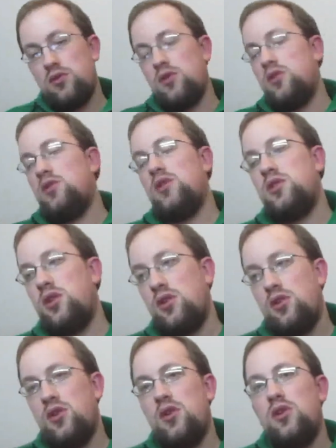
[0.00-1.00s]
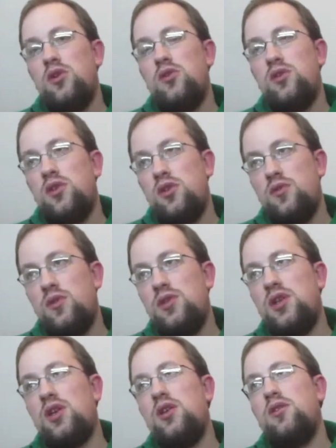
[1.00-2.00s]
I just lost count, Sunday the
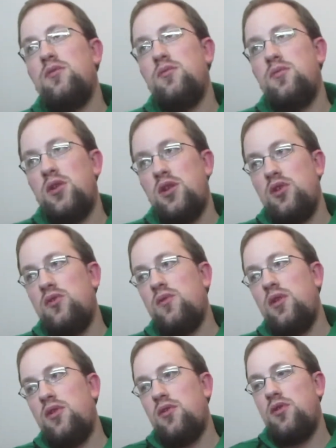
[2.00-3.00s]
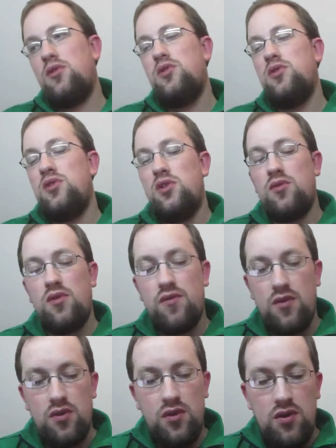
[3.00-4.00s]
22nd, Monday the 23rd, Tuesday the
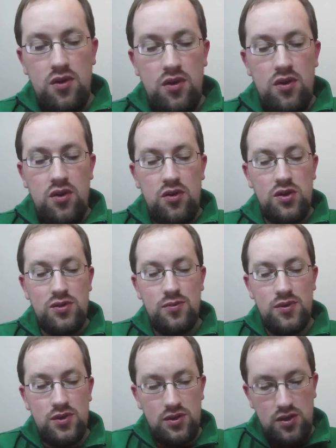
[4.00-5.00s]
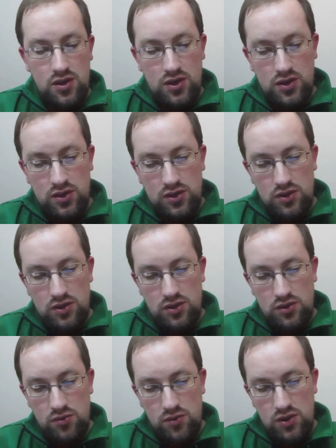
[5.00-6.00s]
24th, Christmas is a
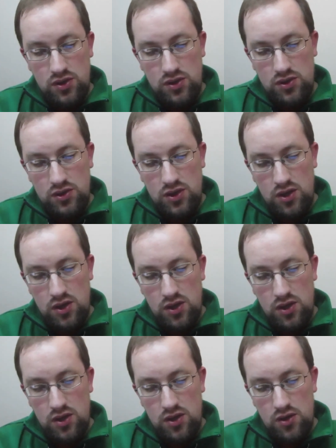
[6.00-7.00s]
Wednesday.